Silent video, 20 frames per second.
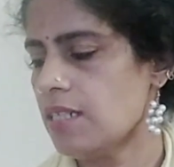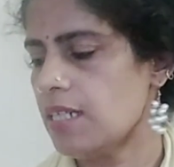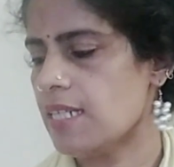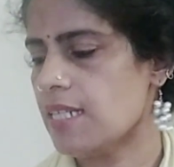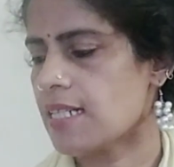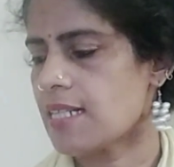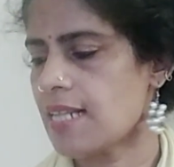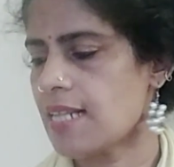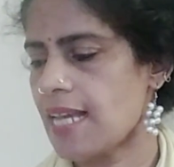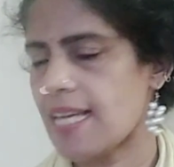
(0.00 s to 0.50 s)

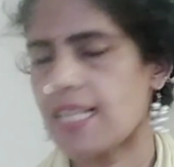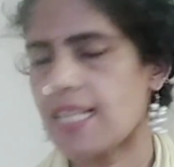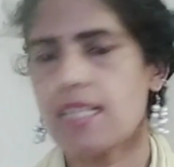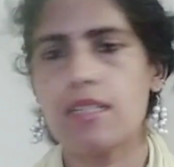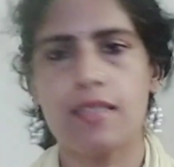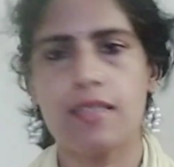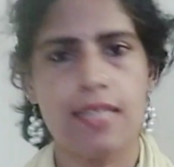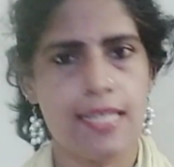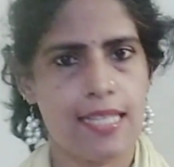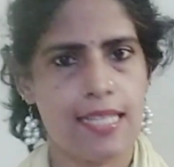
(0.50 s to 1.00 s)
It's
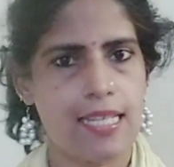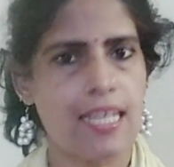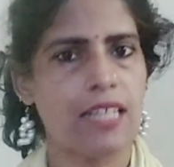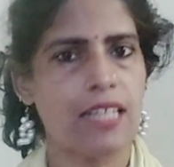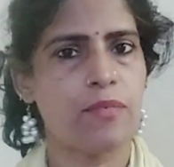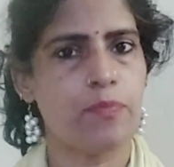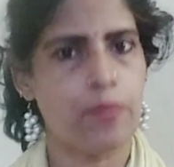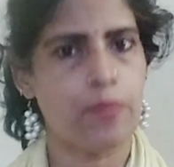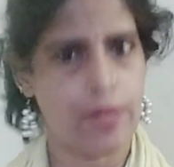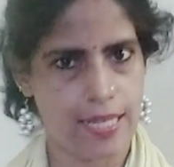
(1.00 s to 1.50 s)
like
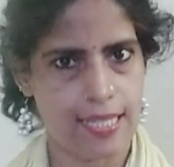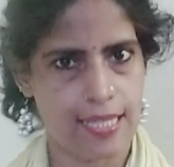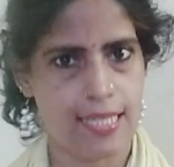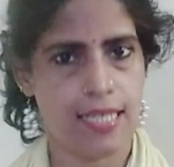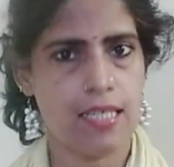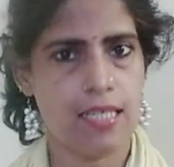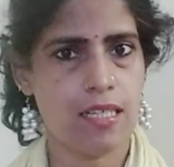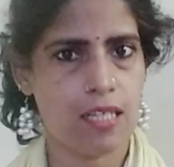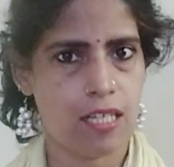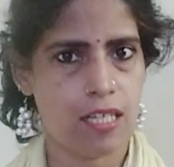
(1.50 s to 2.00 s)

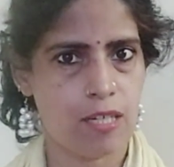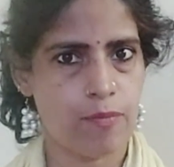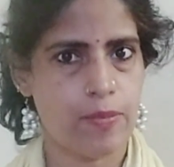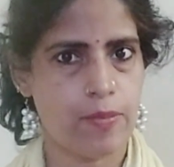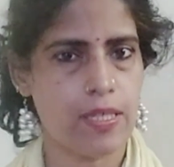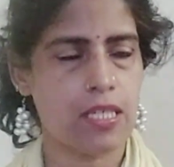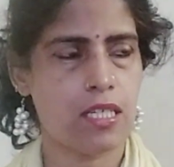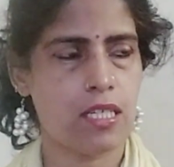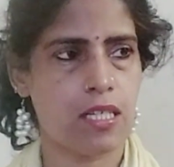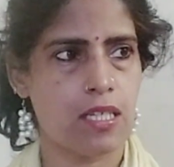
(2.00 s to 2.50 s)
present,
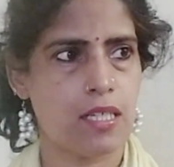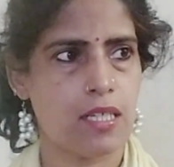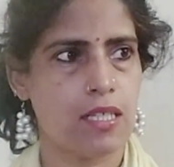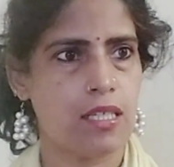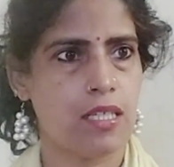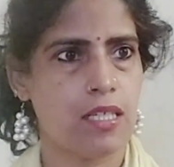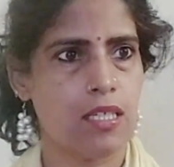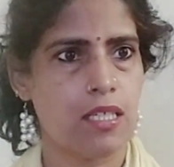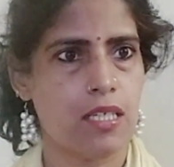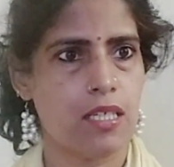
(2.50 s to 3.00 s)
but
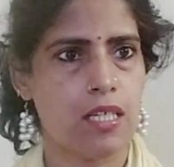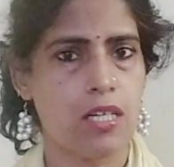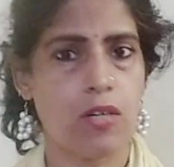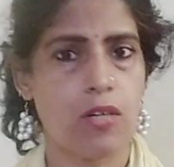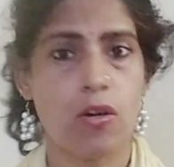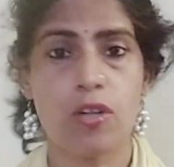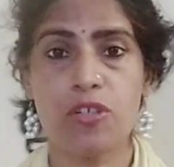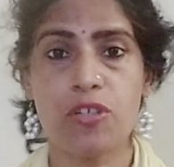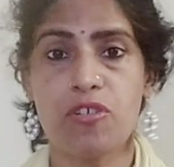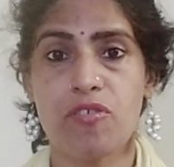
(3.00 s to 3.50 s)

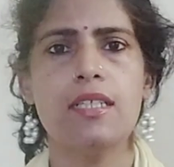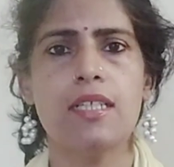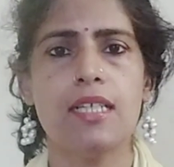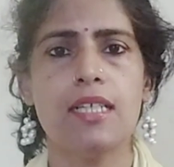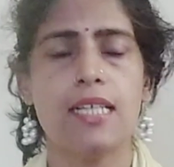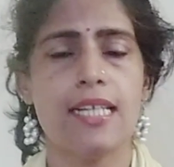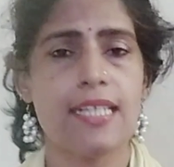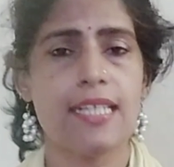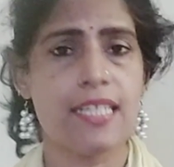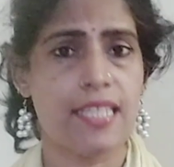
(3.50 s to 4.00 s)
not,
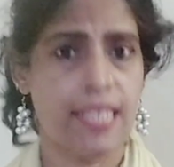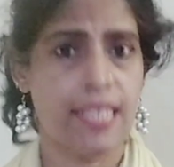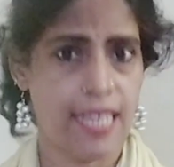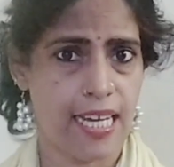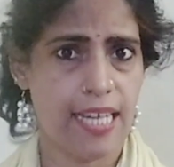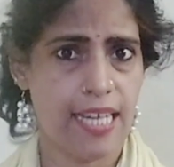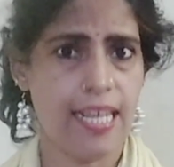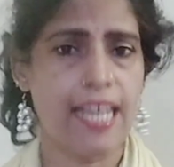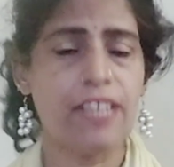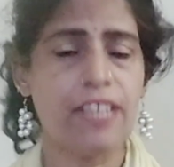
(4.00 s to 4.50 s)
it's
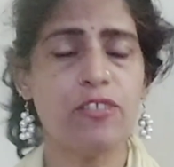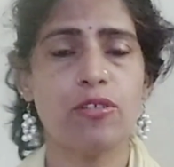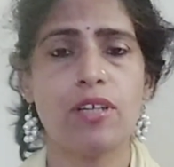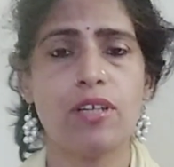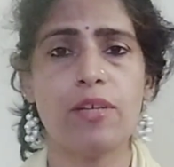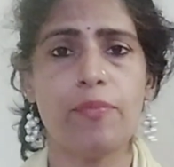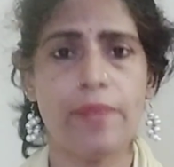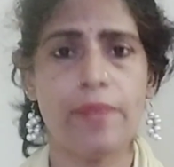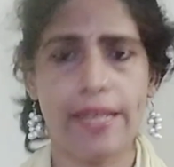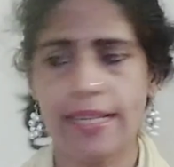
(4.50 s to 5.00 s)
there and you
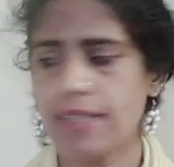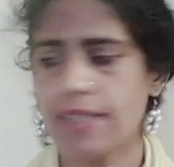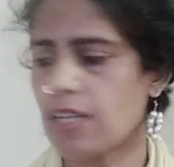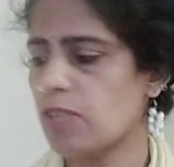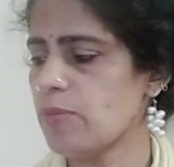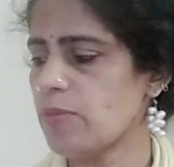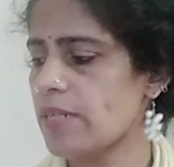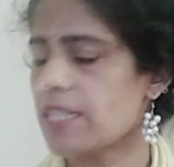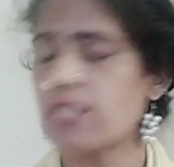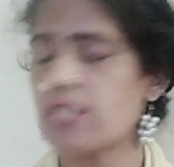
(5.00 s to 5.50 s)
can make it
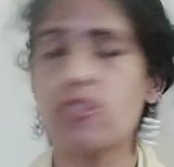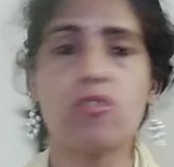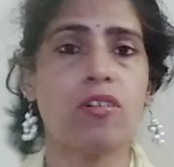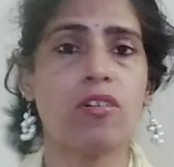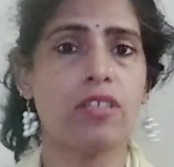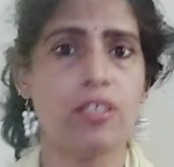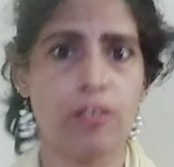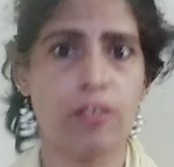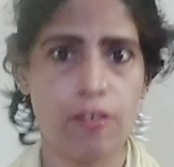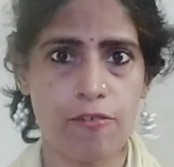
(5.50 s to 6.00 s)
out, but it's
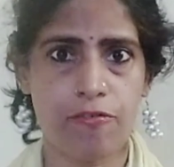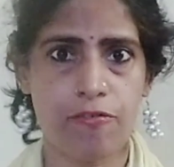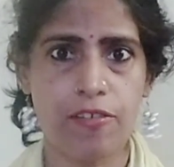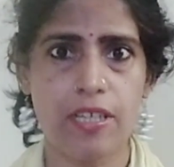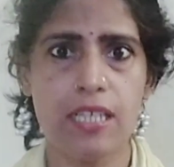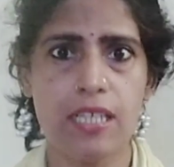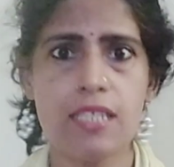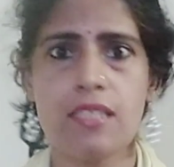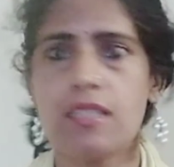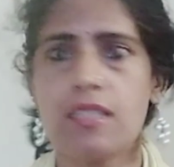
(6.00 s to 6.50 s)
not in your
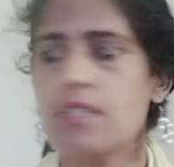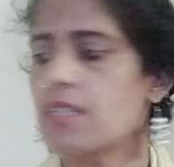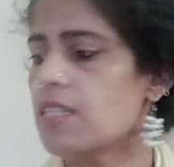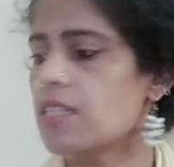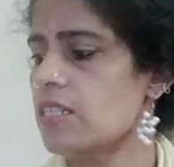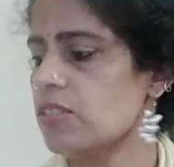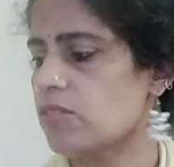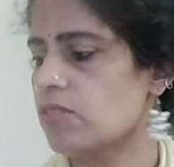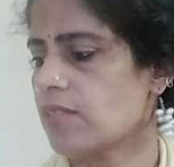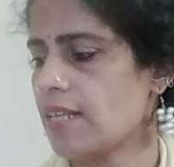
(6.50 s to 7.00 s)
face.
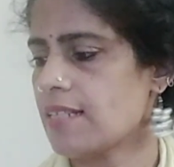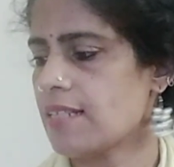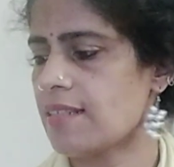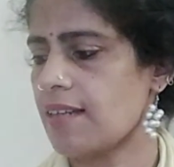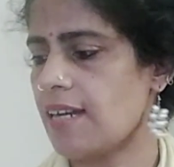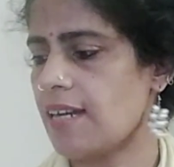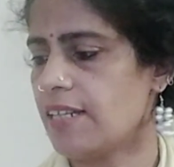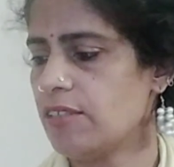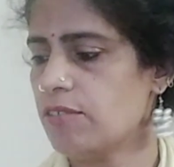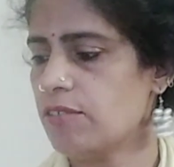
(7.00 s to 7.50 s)
So that's
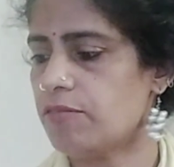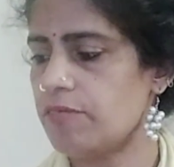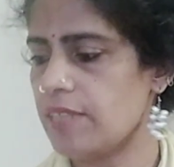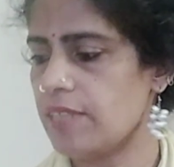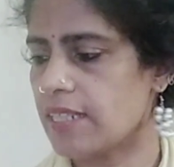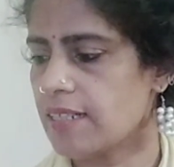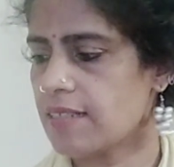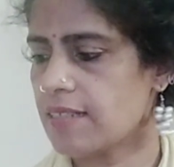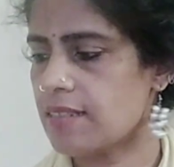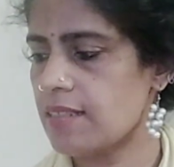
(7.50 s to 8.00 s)
the kind of
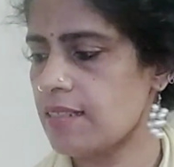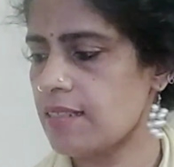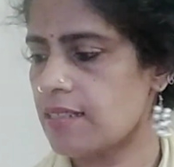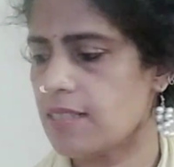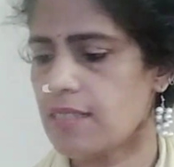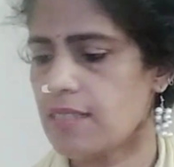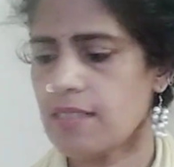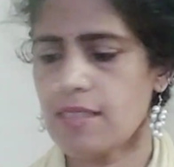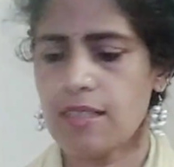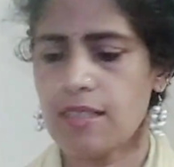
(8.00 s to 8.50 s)
fragrance this
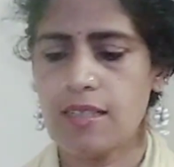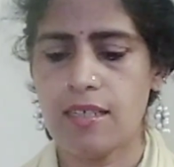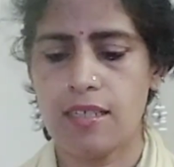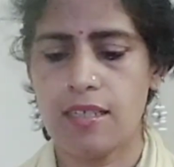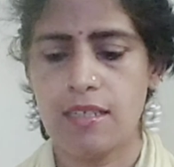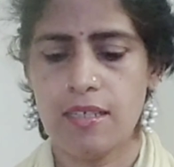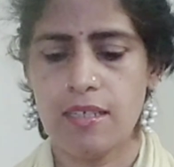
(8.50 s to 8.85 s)
is.